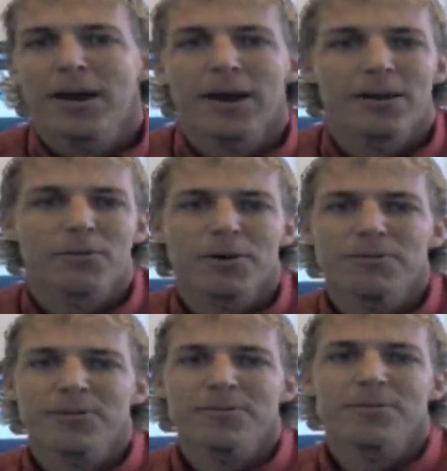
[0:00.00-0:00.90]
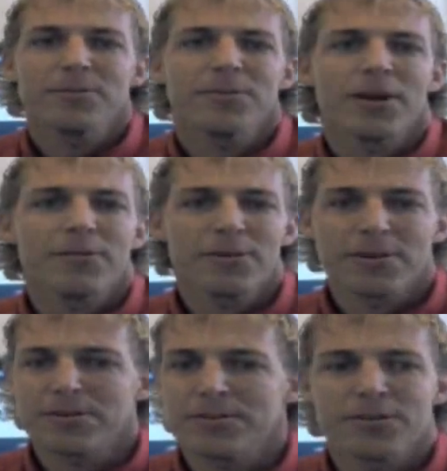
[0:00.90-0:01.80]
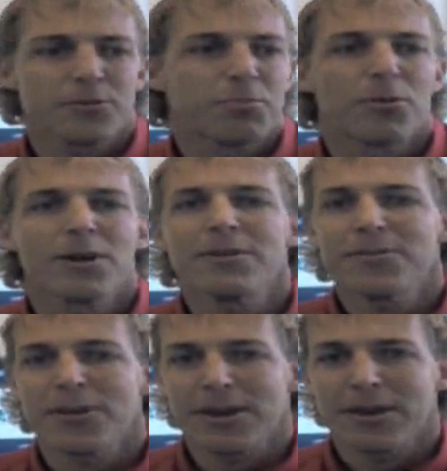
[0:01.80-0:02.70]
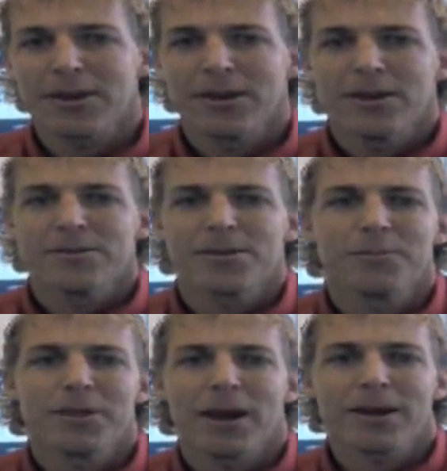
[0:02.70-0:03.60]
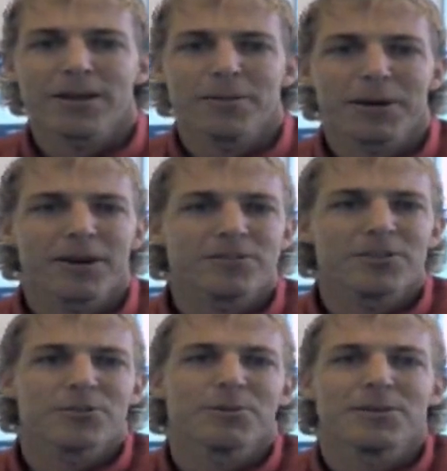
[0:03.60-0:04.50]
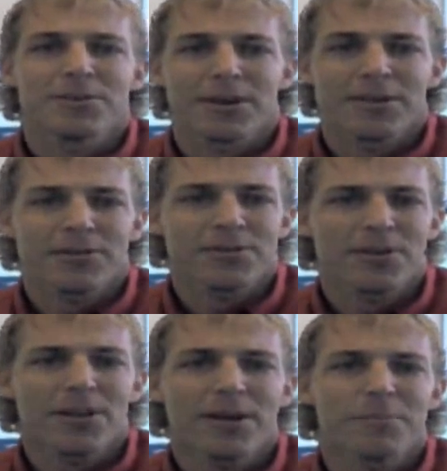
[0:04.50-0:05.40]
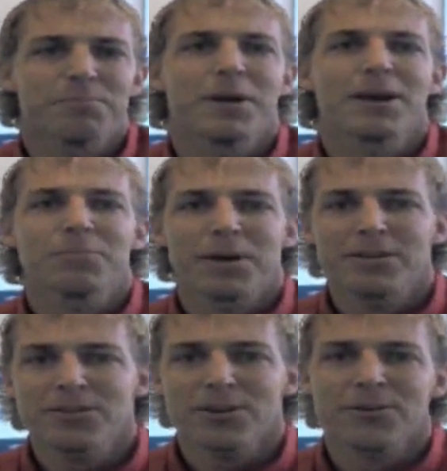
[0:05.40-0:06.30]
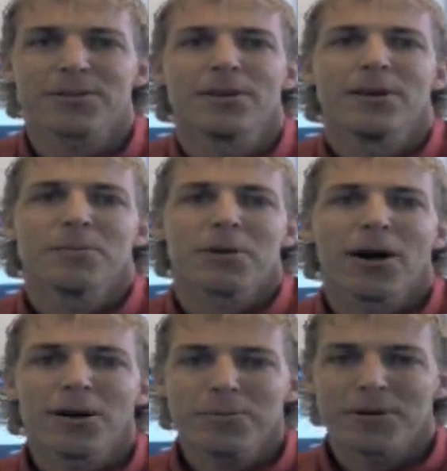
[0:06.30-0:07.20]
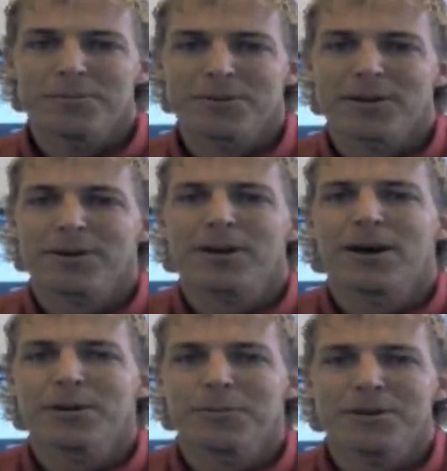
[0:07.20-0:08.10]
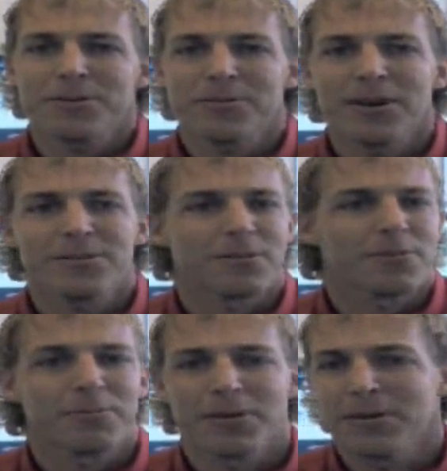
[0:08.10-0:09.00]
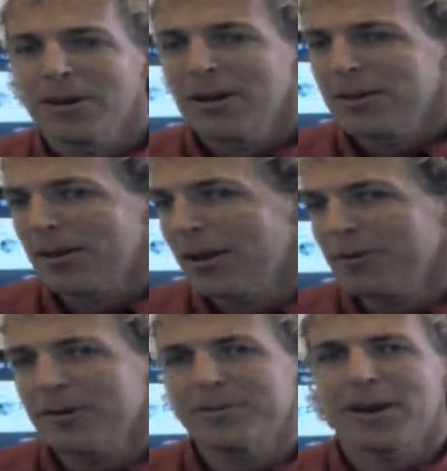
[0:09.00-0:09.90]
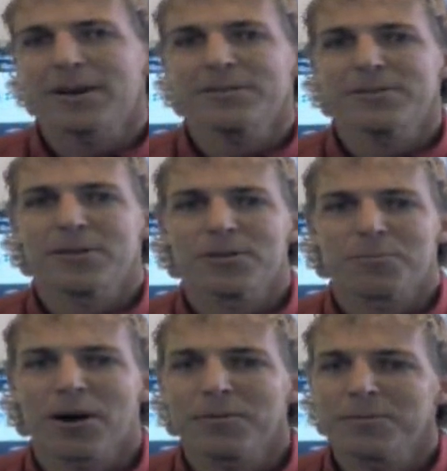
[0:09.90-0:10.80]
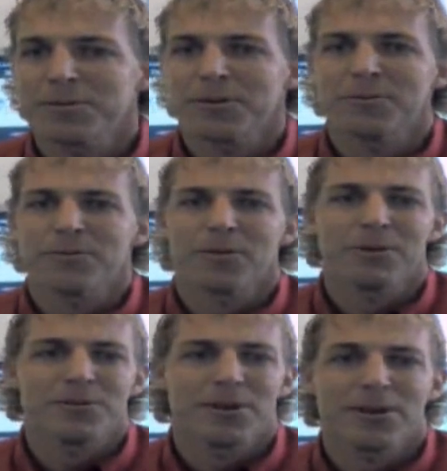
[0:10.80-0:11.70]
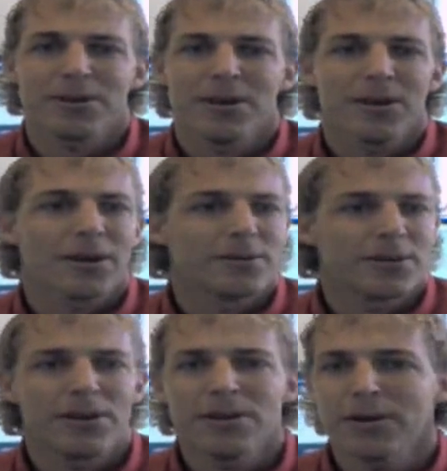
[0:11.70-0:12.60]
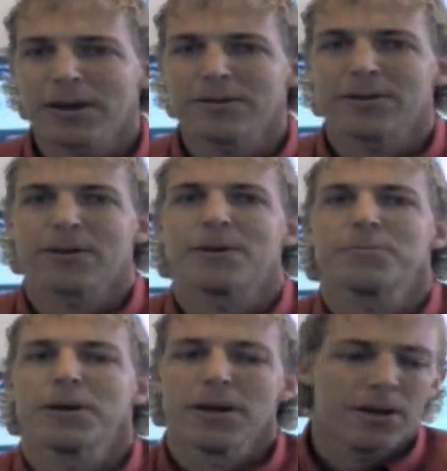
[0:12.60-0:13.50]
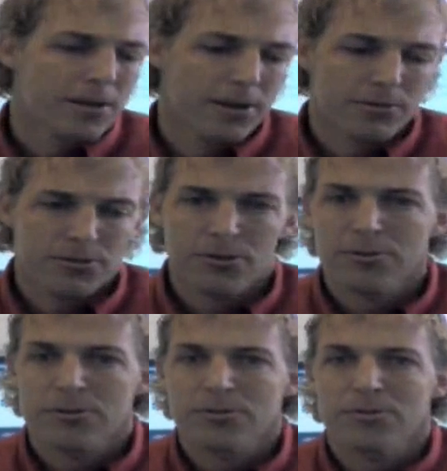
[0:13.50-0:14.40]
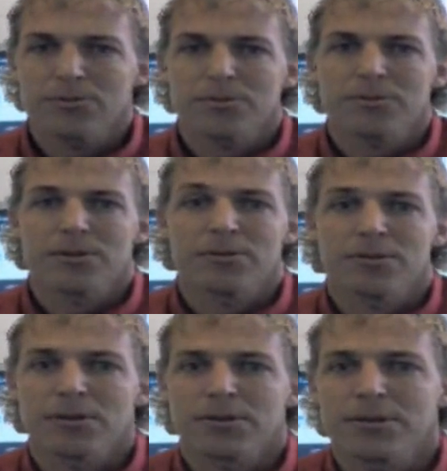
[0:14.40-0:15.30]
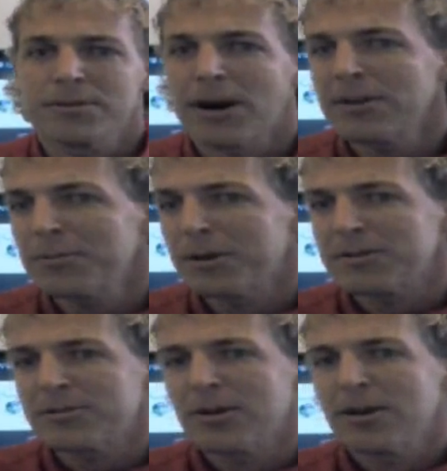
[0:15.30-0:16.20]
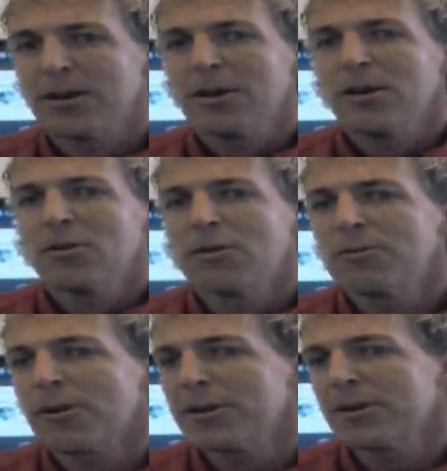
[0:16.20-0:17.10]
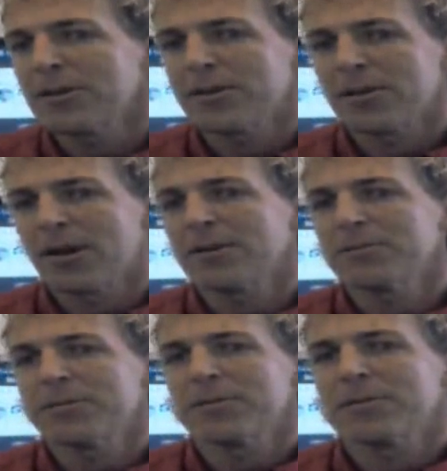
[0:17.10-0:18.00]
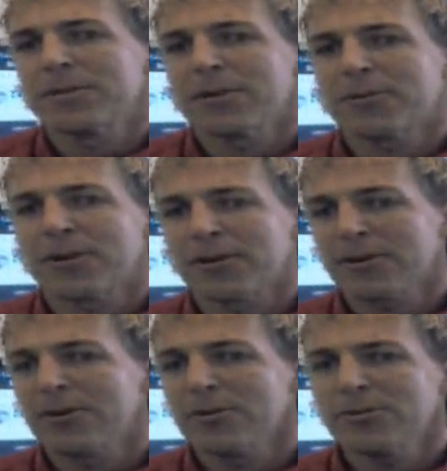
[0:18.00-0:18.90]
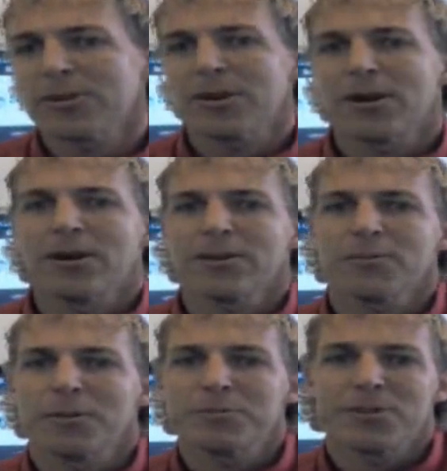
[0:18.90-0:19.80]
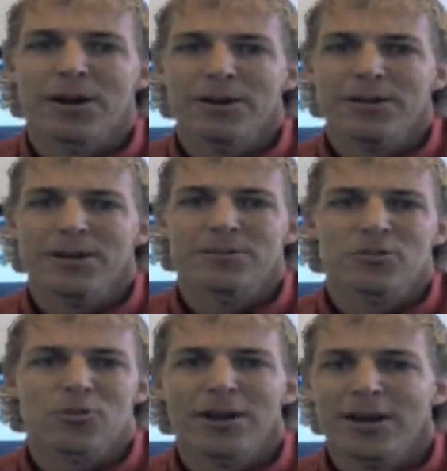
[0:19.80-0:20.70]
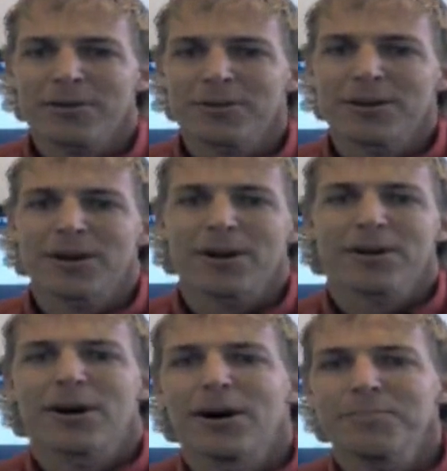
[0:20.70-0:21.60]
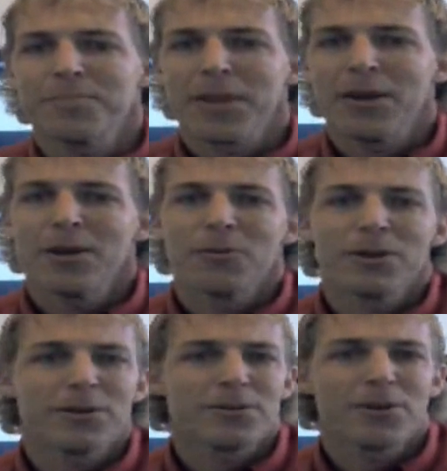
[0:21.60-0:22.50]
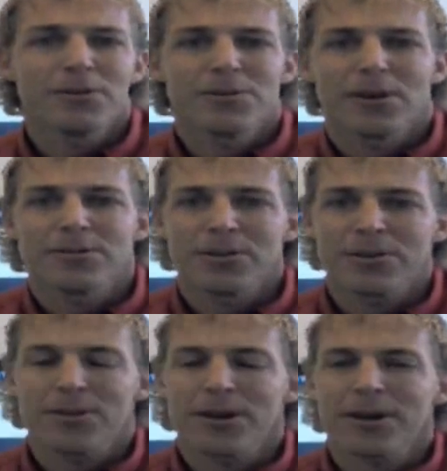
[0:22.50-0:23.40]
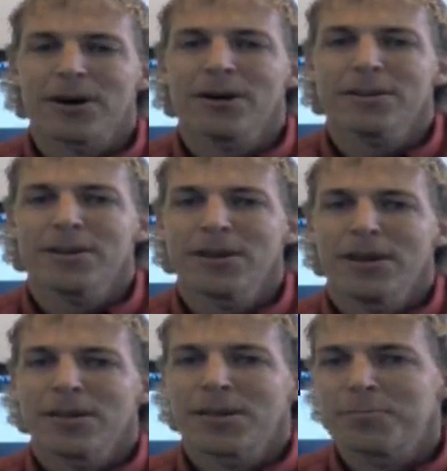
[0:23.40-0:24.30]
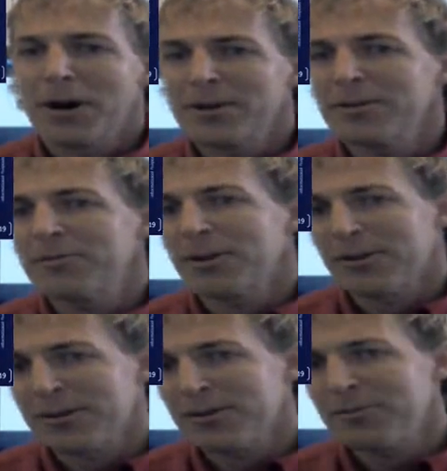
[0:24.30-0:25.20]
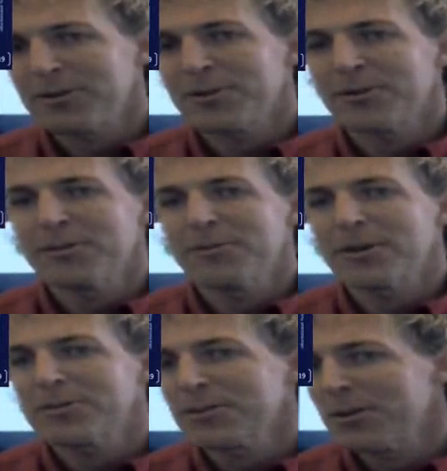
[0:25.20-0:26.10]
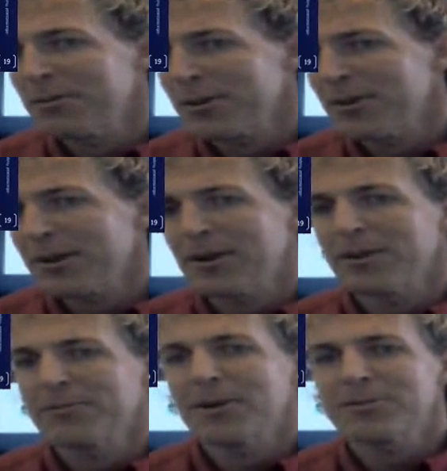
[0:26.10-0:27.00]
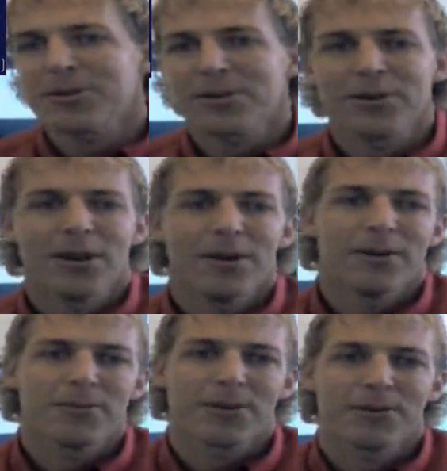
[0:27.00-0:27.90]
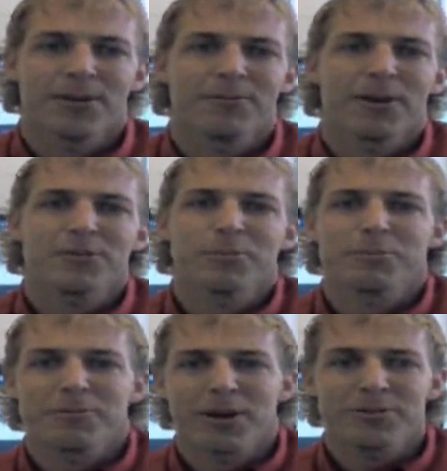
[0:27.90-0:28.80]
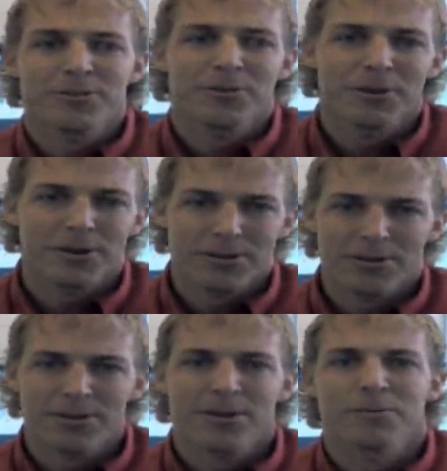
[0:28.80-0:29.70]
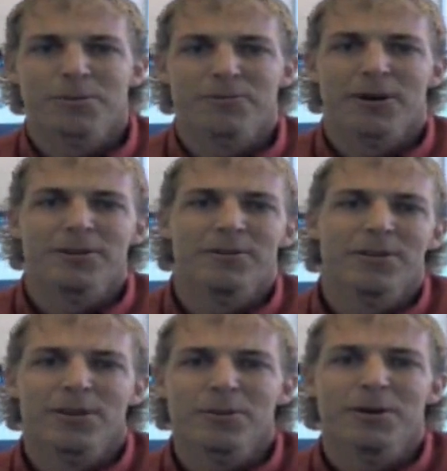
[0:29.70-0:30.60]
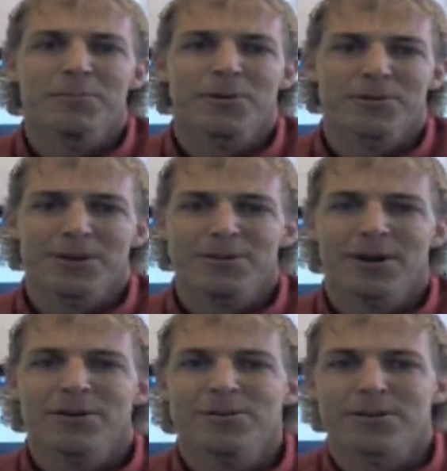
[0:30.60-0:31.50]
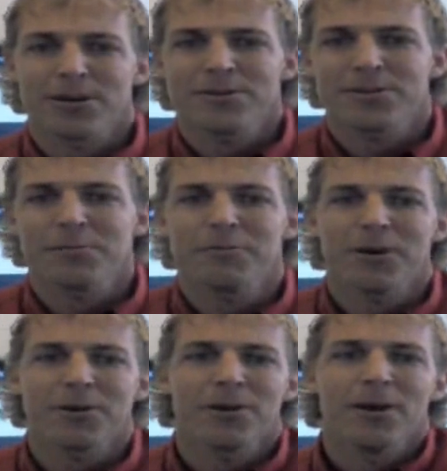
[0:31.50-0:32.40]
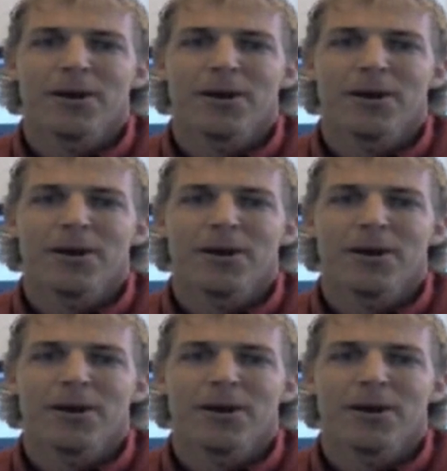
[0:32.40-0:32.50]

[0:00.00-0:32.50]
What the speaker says: And we've covered just briefly some of the economic issues we see. There's a lot of big picture problems that our economy is facing, from the level of debt to the problems that we see continuing in Europe, to the entitlements. We've written a lot of different articles on our website. It's stratequity.com. What you do is you click on the button. If you're an individual investor, you would click on Investor. If you're an investment professional, we can provide you a little bit more details on some of our